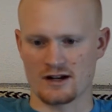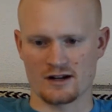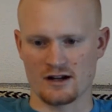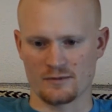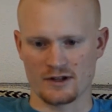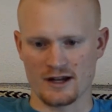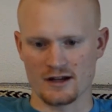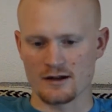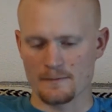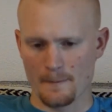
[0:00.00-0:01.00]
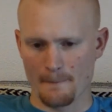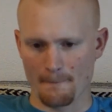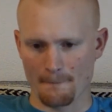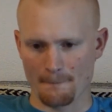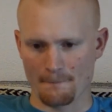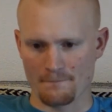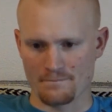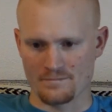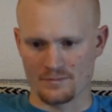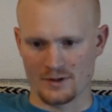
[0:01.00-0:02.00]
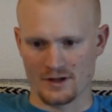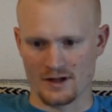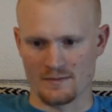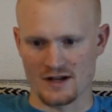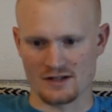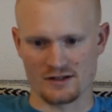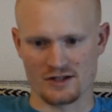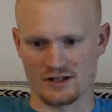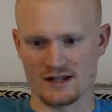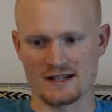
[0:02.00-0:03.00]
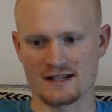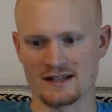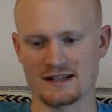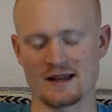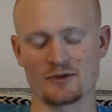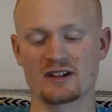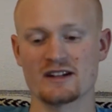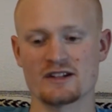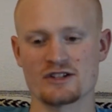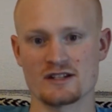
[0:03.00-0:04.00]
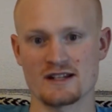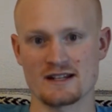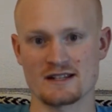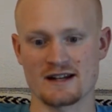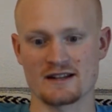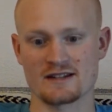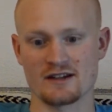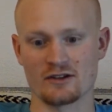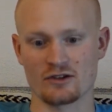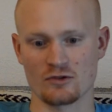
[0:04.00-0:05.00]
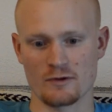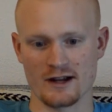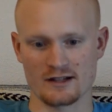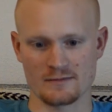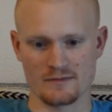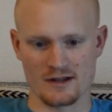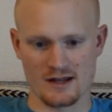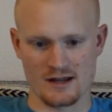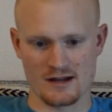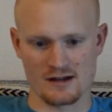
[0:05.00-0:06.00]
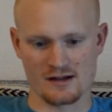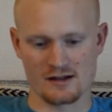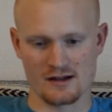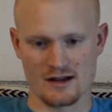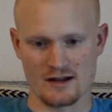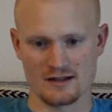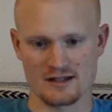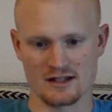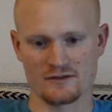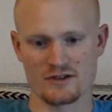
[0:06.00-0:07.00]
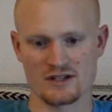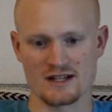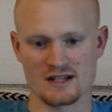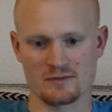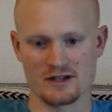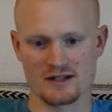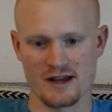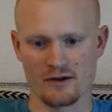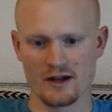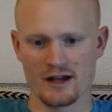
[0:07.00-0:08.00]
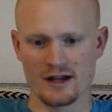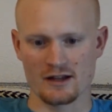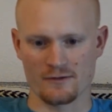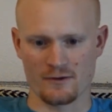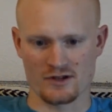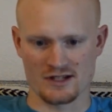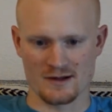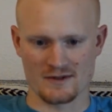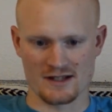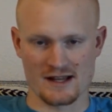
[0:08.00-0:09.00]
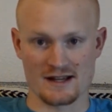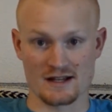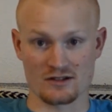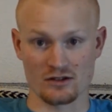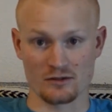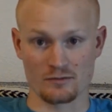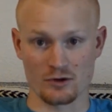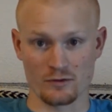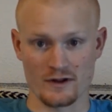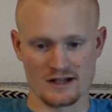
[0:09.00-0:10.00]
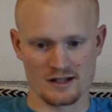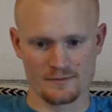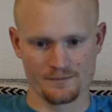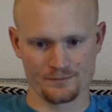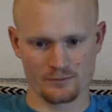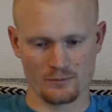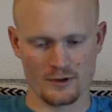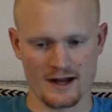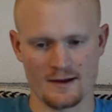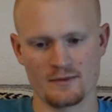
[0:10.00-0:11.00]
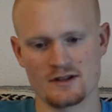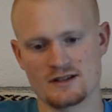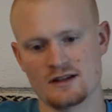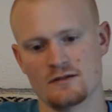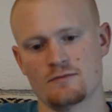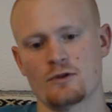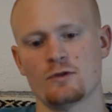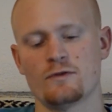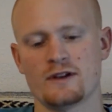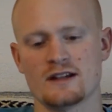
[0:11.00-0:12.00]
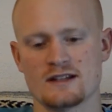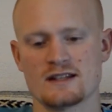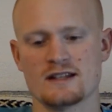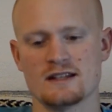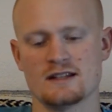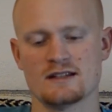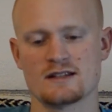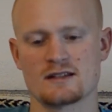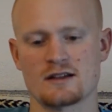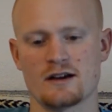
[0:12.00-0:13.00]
of complicated, but basically just the idea that the chemical conditions inside of the cell are correct, and the cell division takes place now. And the first step to that is called prophase. What happens in prophase is,